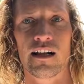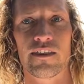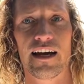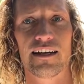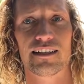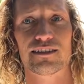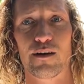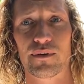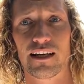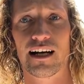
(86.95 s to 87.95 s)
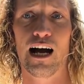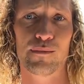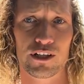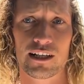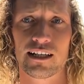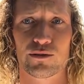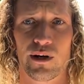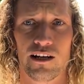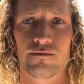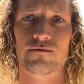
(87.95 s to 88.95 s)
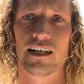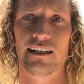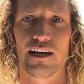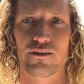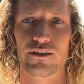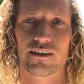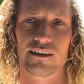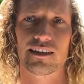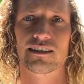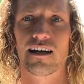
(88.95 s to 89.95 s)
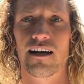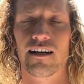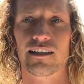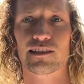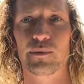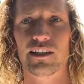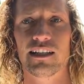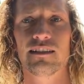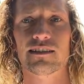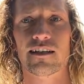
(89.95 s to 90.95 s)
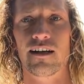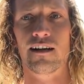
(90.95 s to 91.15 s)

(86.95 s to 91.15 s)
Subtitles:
that is something I'm learning as well right now through this experience.